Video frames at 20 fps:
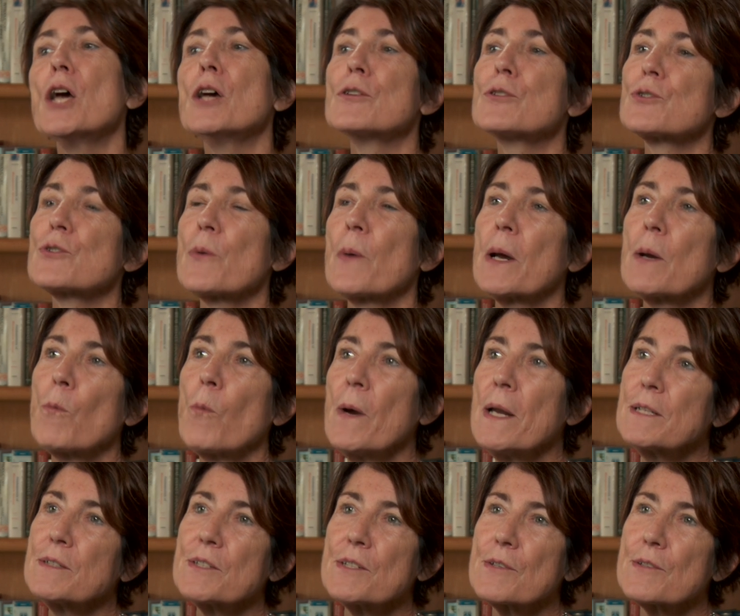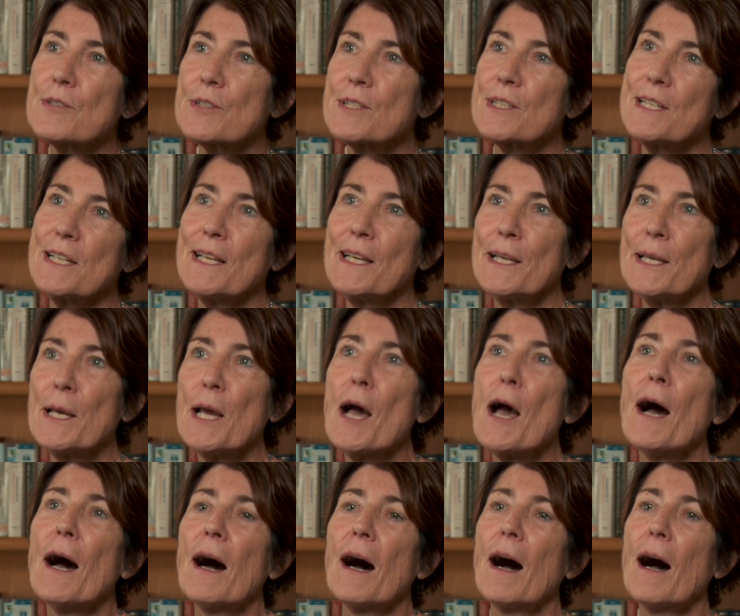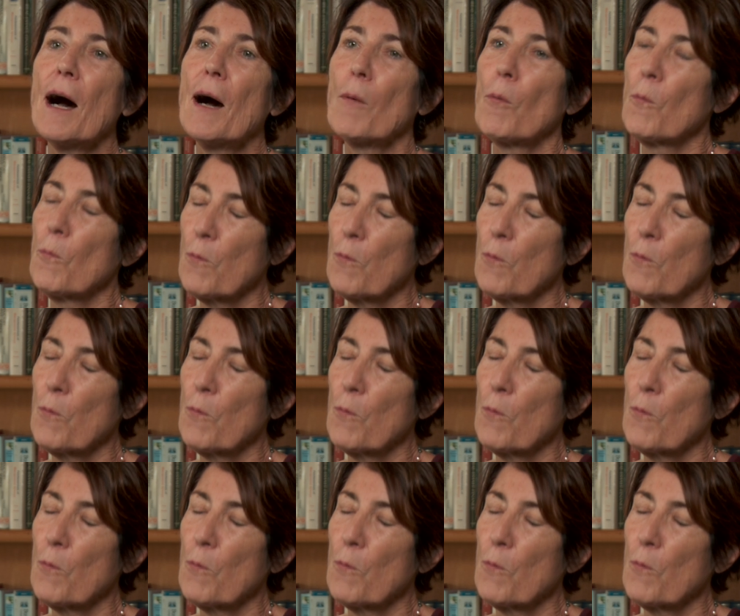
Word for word: So I went to see uh,